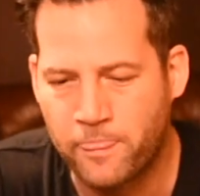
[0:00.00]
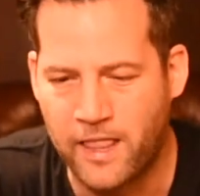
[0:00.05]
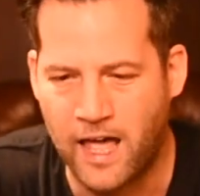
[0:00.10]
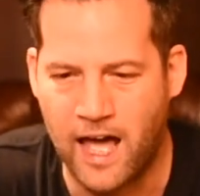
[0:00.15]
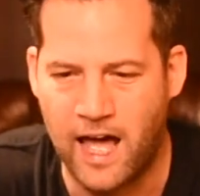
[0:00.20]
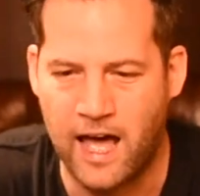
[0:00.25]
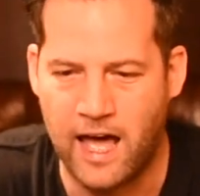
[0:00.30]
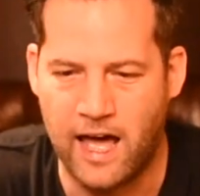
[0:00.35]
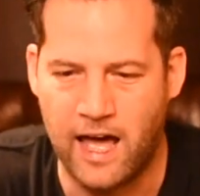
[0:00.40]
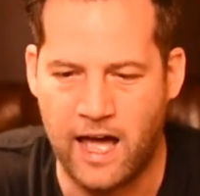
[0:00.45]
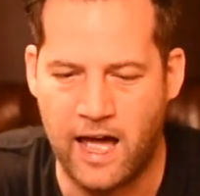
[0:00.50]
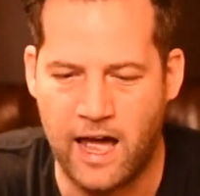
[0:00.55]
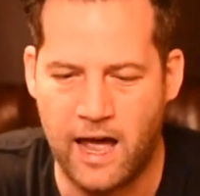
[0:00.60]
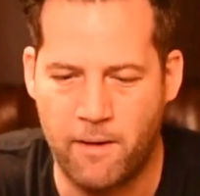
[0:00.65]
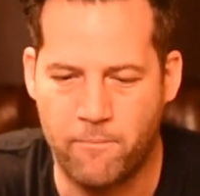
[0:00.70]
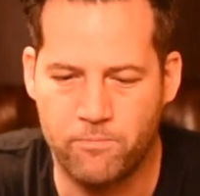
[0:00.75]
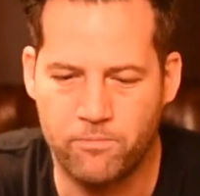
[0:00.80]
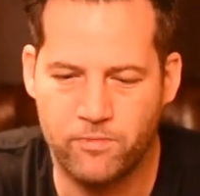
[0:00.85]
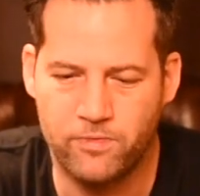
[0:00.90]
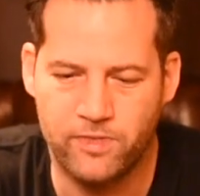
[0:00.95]

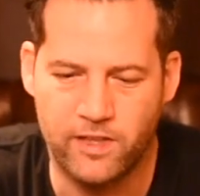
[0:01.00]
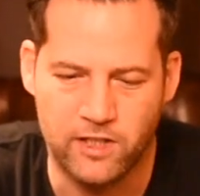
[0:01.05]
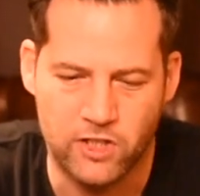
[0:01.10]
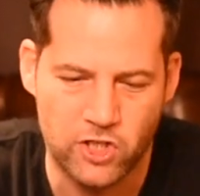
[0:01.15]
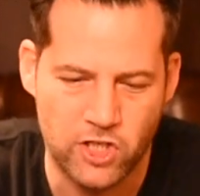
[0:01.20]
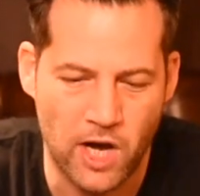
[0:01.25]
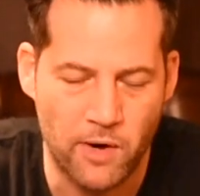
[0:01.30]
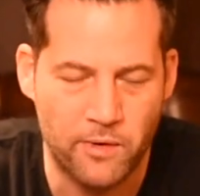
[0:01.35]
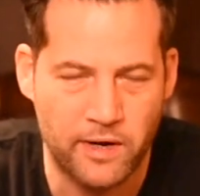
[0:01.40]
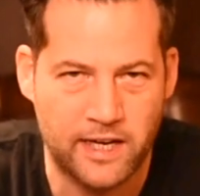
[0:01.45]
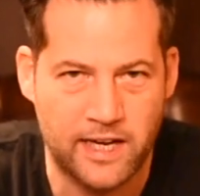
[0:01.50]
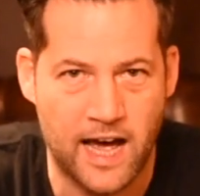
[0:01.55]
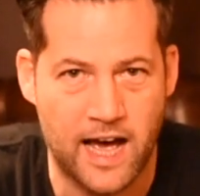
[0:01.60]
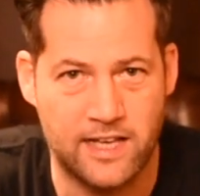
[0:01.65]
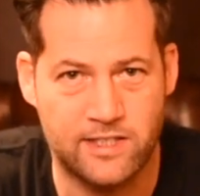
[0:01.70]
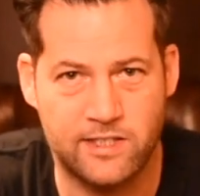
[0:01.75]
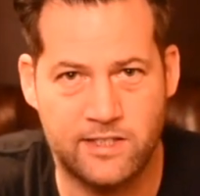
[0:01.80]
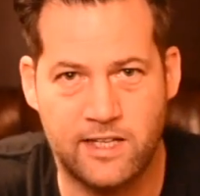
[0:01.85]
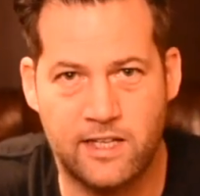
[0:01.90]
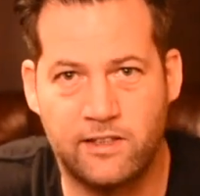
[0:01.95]
The sherry
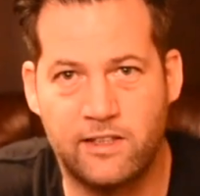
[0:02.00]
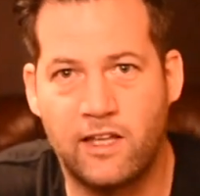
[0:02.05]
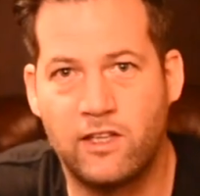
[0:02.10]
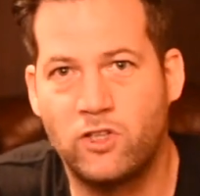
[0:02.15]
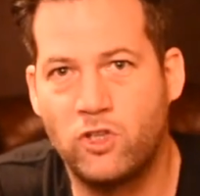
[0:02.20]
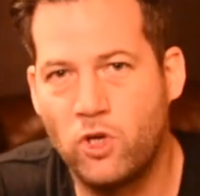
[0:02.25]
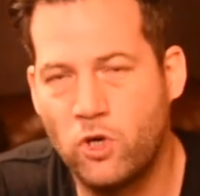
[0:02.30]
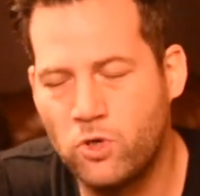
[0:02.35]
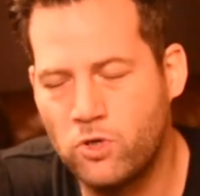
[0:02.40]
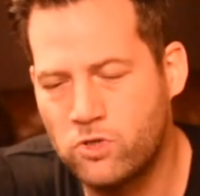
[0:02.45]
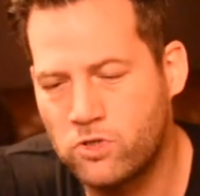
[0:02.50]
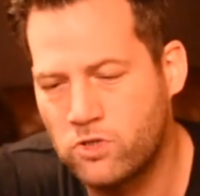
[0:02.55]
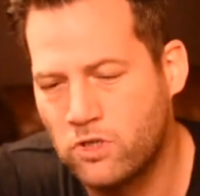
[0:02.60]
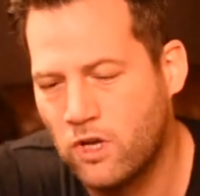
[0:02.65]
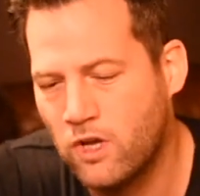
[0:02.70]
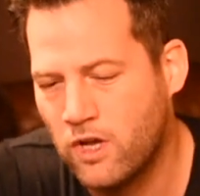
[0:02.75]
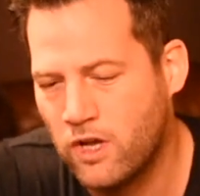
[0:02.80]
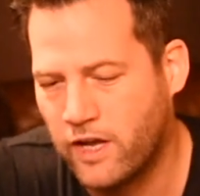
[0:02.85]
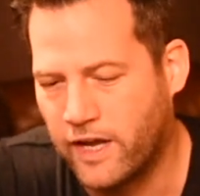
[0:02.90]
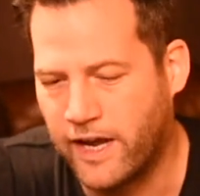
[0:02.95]
cask that they use
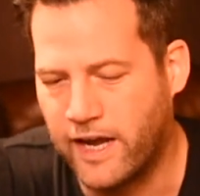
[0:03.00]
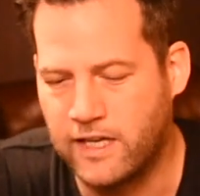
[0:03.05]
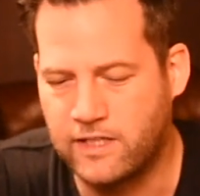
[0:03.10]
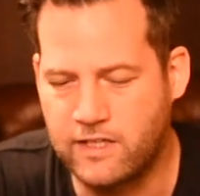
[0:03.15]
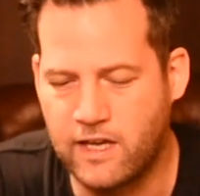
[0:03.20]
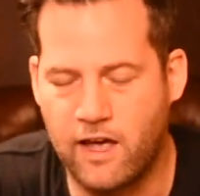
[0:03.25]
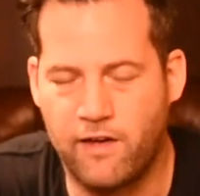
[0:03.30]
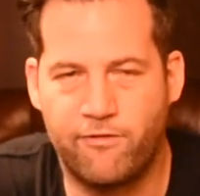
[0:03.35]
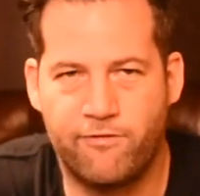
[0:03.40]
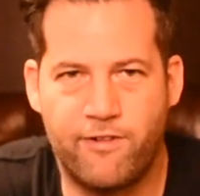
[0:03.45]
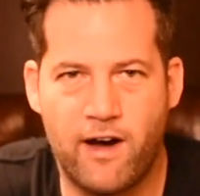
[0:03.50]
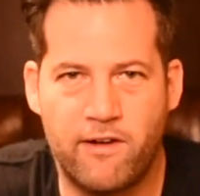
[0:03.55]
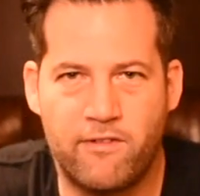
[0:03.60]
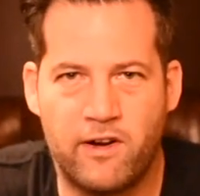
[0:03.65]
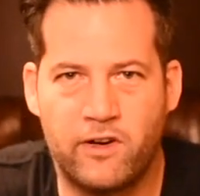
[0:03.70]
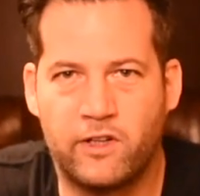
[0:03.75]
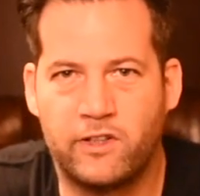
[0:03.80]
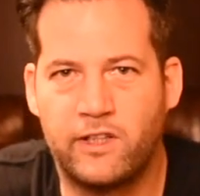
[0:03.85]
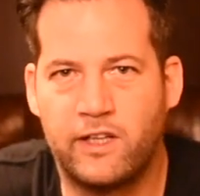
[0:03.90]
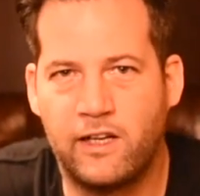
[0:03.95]
is a
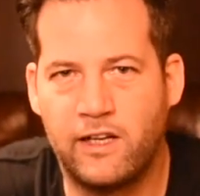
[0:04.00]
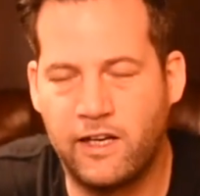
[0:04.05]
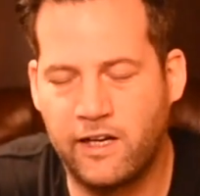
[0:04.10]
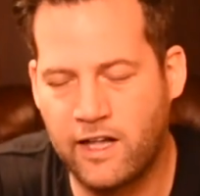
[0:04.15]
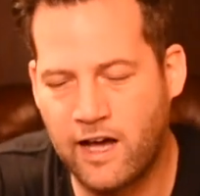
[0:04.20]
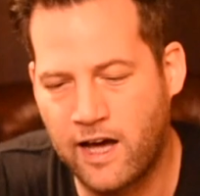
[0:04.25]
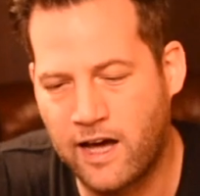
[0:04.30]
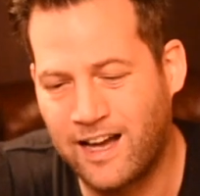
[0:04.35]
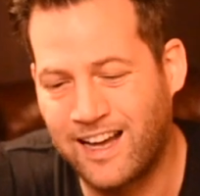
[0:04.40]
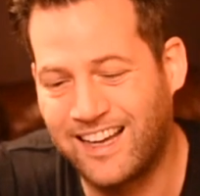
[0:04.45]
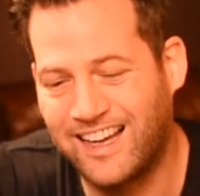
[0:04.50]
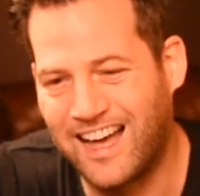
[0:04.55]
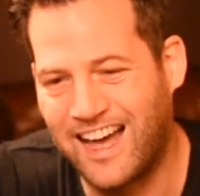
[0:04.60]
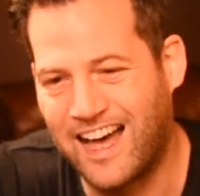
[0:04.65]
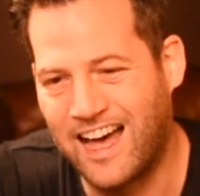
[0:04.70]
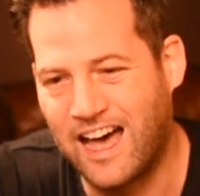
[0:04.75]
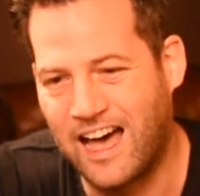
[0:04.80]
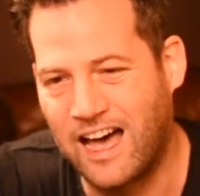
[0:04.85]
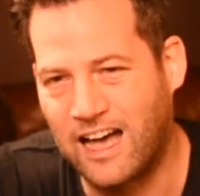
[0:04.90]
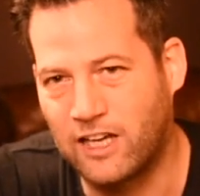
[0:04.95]

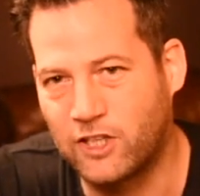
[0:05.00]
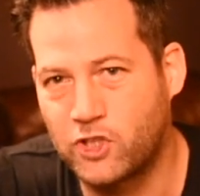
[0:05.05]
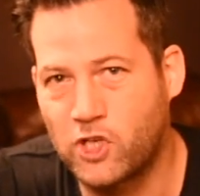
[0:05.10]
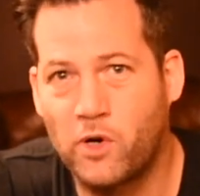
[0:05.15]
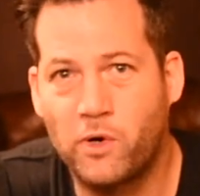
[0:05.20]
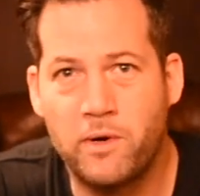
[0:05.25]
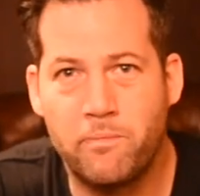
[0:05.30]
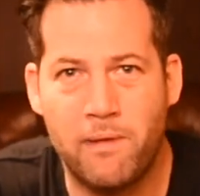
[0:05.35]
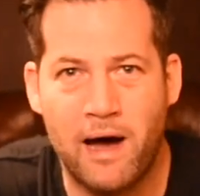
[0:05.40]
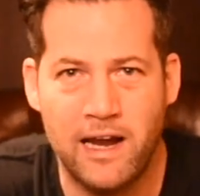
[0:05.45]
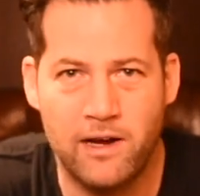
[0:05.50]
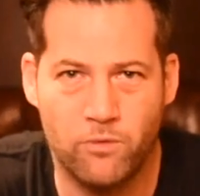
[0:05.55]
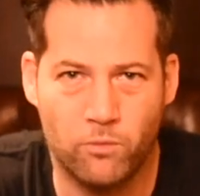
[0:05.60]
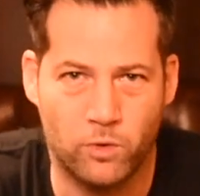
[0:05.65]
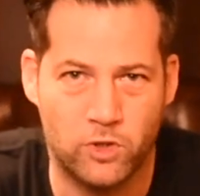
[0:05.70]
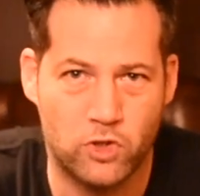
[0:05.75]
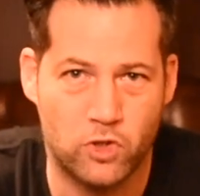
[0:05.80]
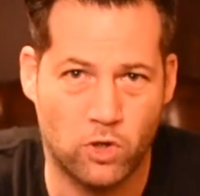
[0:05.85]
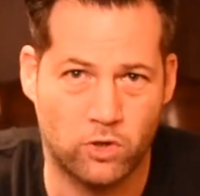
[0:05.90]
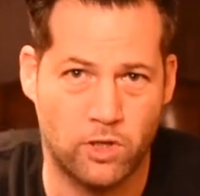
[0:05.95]
500-litre sherry vat.
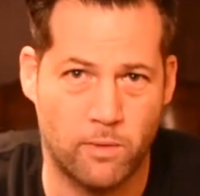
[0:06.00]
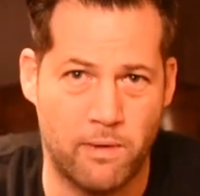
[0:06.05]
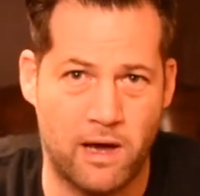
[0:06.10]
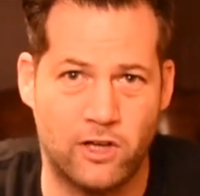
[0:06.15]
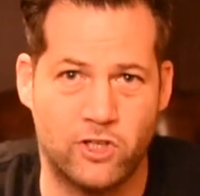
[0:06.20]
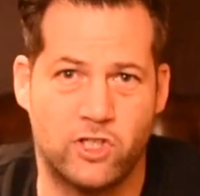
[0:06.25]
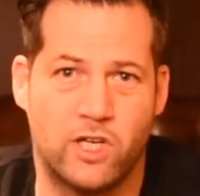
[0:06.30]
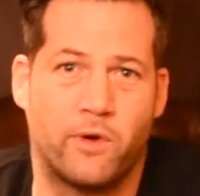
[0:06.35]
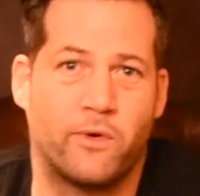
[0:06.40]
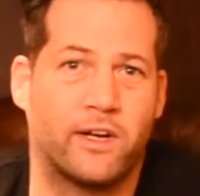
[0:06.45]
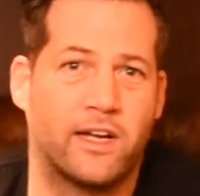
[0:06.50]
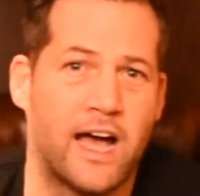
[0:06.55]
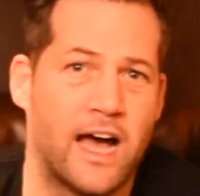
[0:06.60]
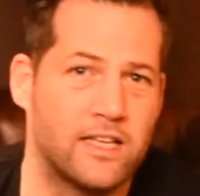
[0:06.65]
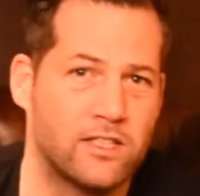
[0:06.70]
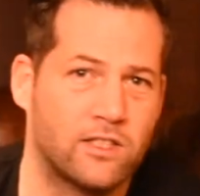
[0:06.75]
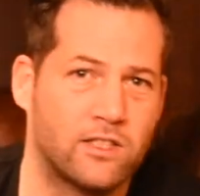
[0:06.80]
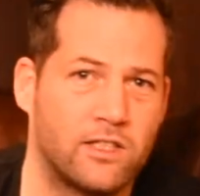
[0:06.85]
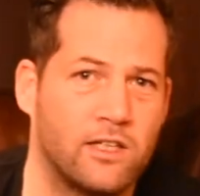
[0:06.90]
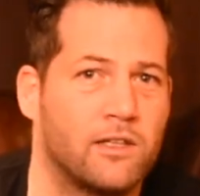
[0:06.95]
We talked about sherry
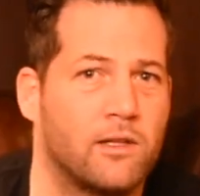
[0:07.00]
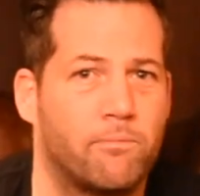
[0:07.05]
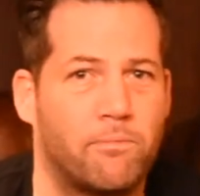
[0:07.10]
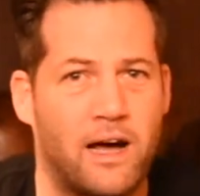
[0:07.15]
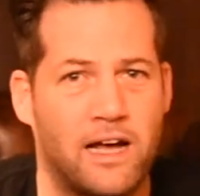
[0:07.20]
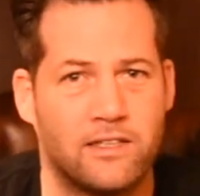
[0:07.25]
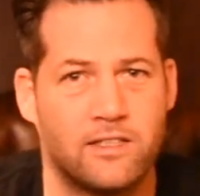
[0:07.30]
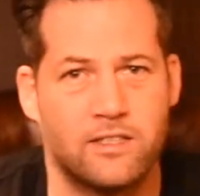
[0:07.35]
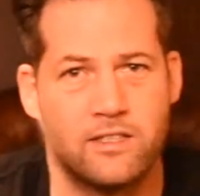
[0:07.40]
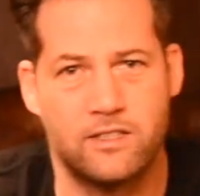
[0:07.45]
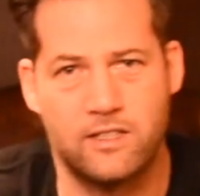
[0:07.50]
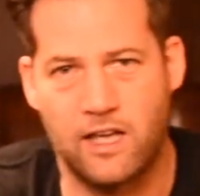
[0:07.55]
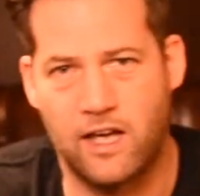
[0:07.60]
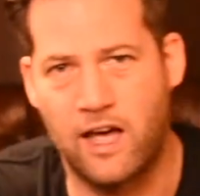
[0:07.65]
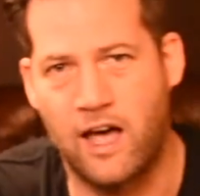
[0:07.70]
casks in the past.